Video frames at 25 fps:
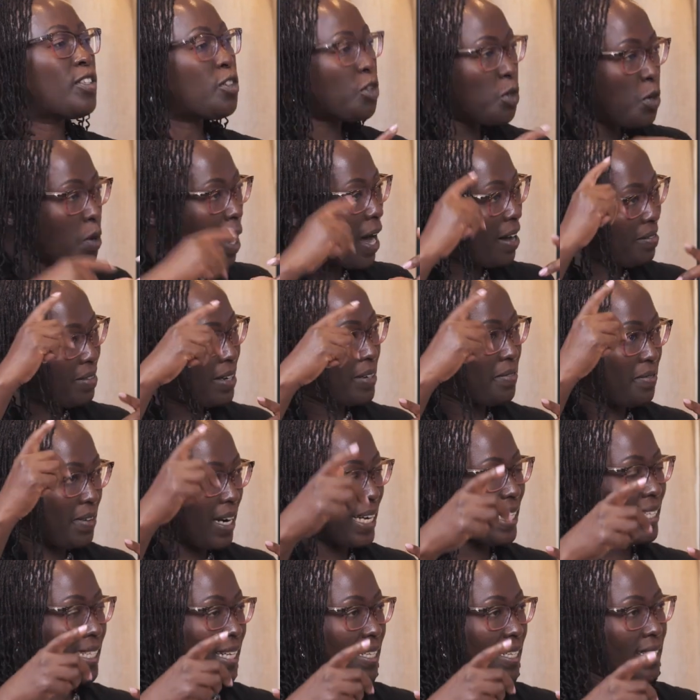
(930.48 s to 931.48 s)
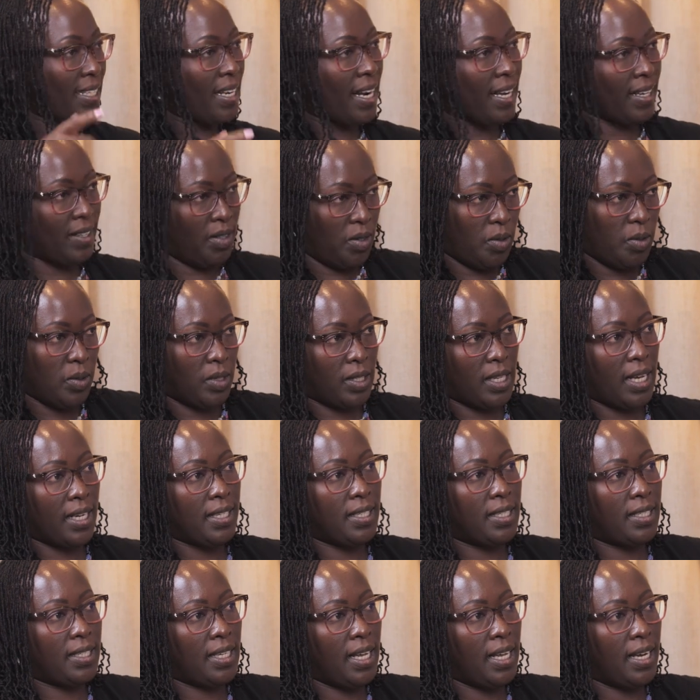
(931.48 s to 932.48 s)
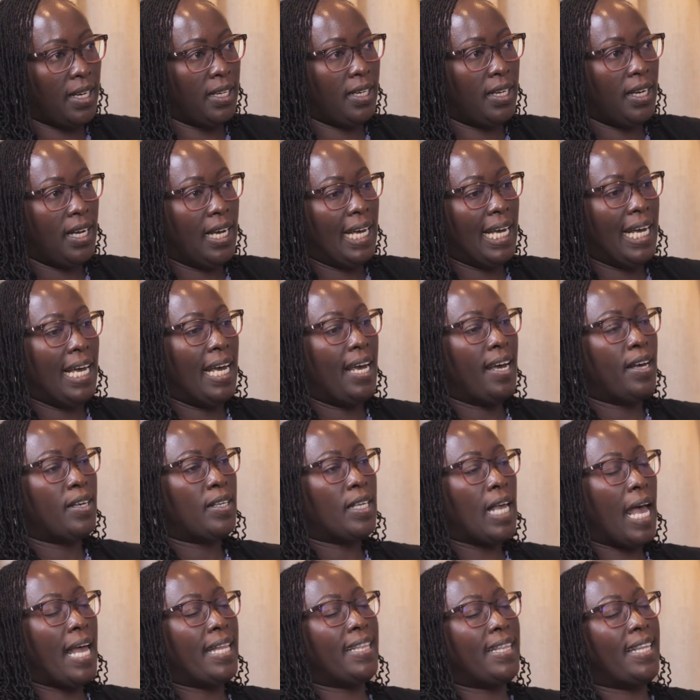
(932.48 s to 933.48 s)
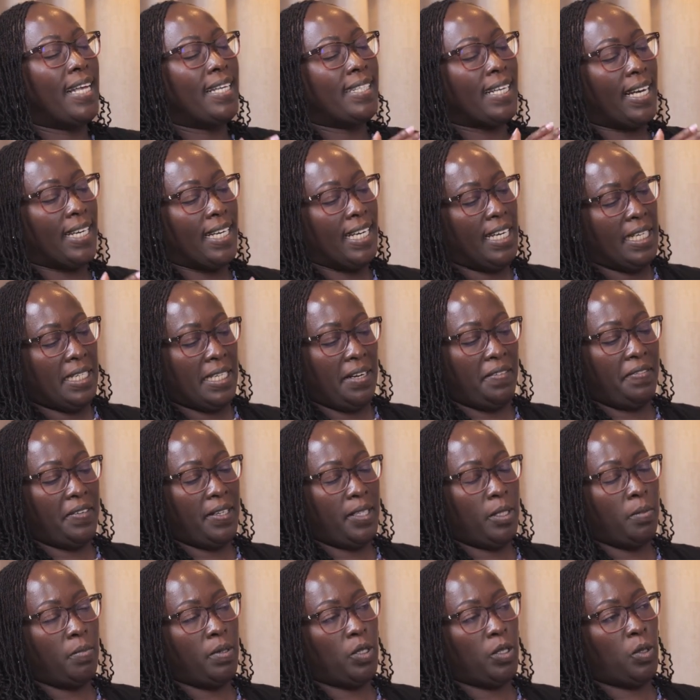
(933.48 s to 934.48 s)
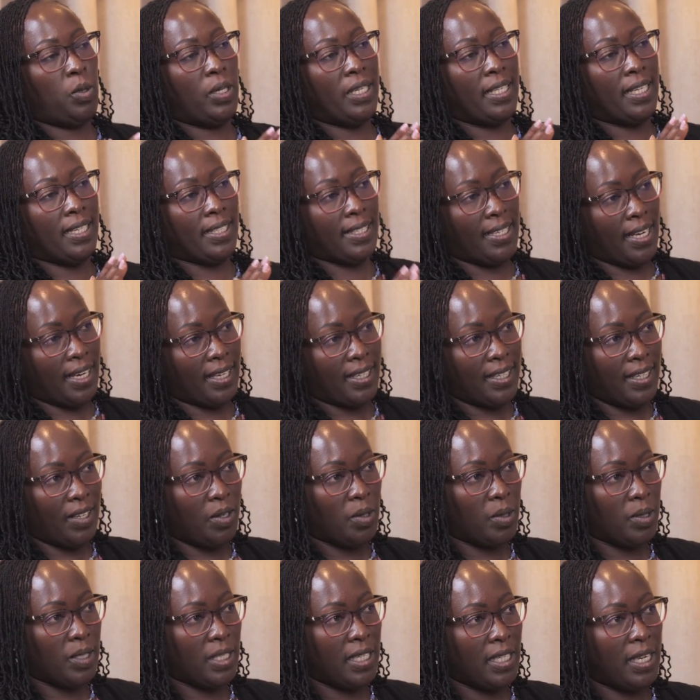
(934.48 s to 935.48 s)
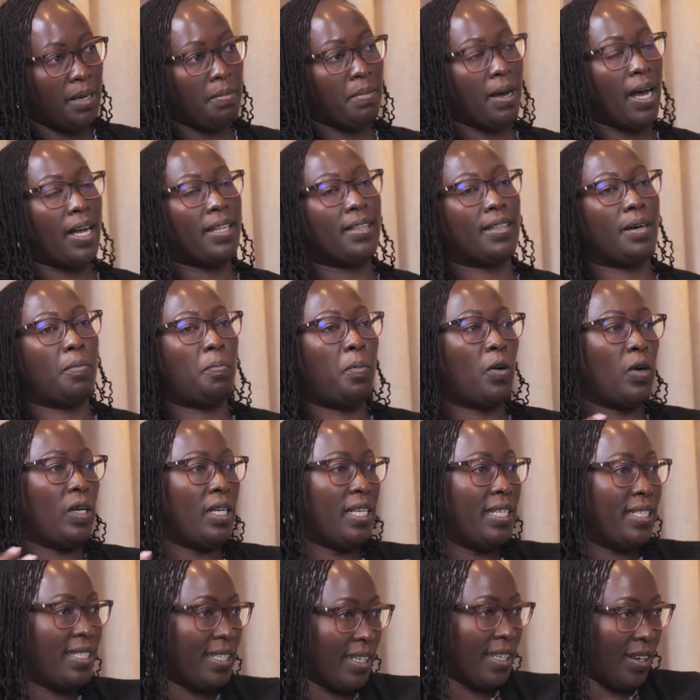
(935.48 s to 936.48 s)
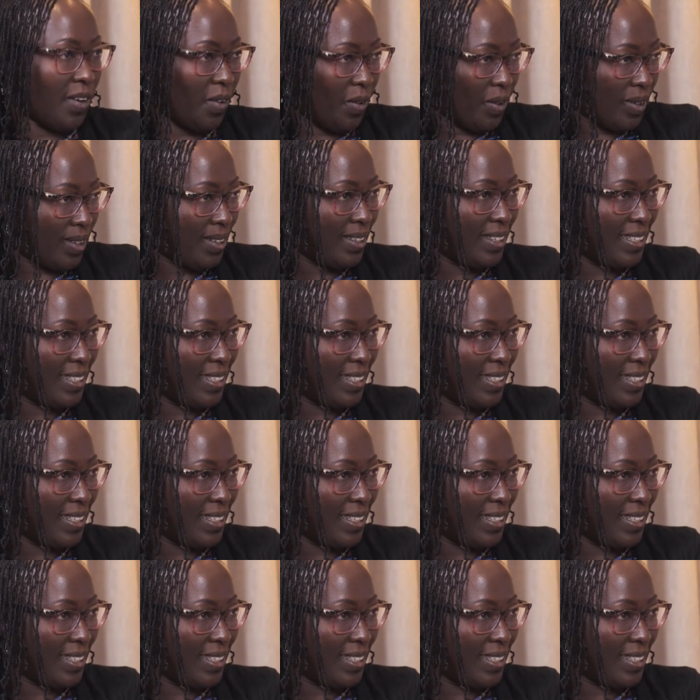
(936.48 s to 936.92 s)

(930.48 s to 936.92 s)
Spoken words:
So you have advisors like those that then, and there's an interface between the technical team and the political